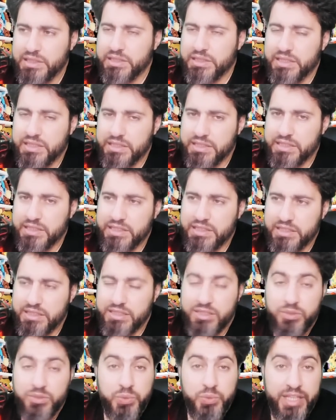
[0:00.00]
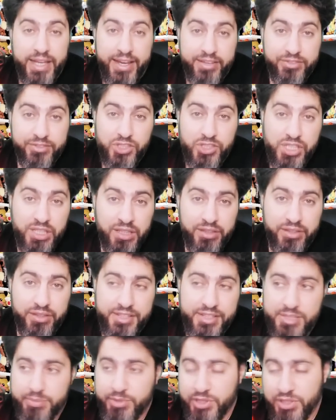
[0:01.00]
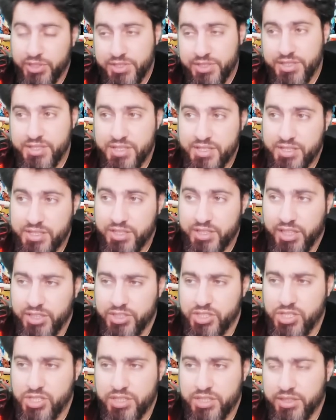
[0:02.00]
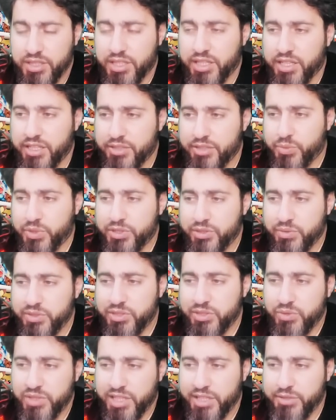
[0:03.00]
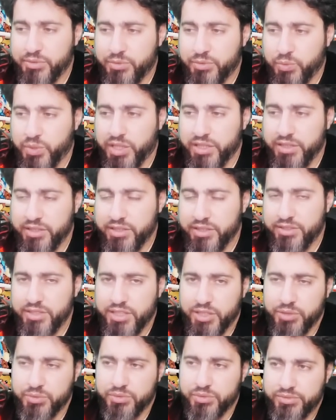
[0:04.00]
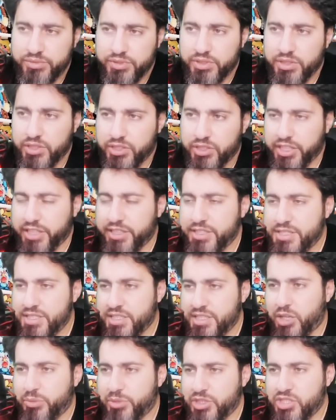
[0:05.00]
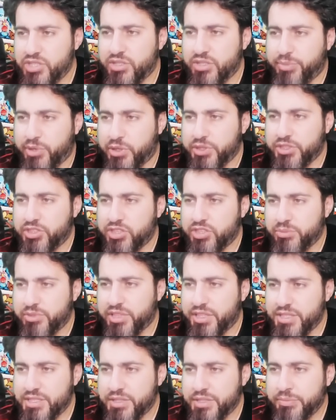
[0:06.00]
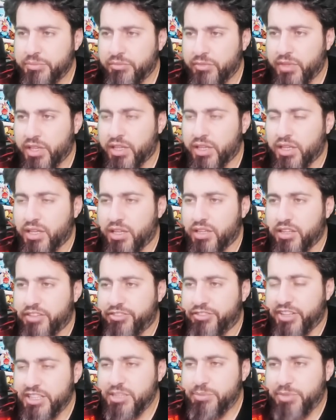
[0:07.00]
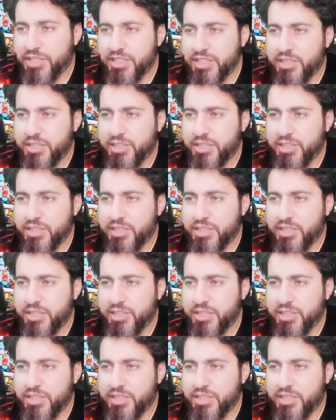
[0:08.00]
and we have to shield this because this is a crunch. And what do we do now? One, then throw. Okay, let's see how much the Power Gem does. The funny part